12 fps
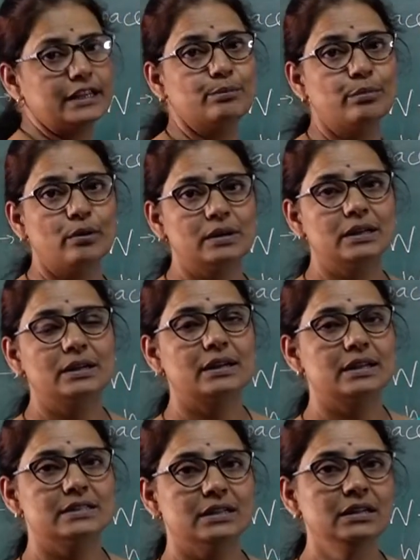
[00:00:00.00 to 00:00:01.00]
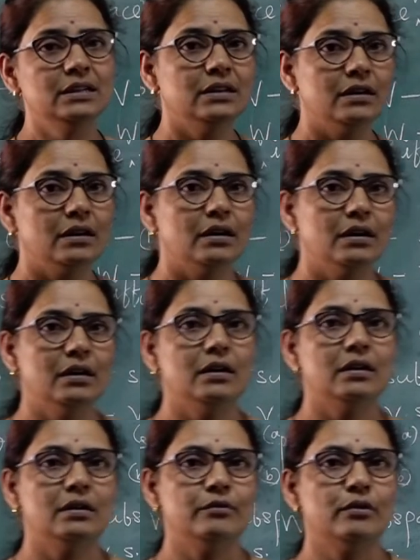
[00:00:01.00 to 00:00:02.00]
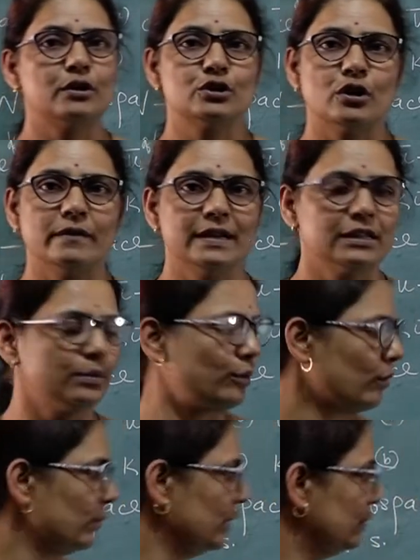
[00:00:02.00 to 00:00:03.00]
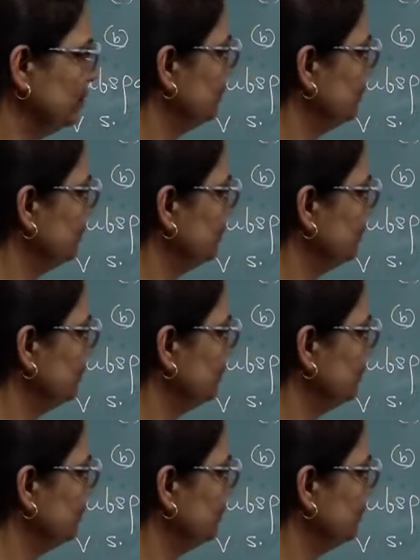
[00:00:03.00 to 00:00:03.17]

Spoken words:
important result for solving the problem.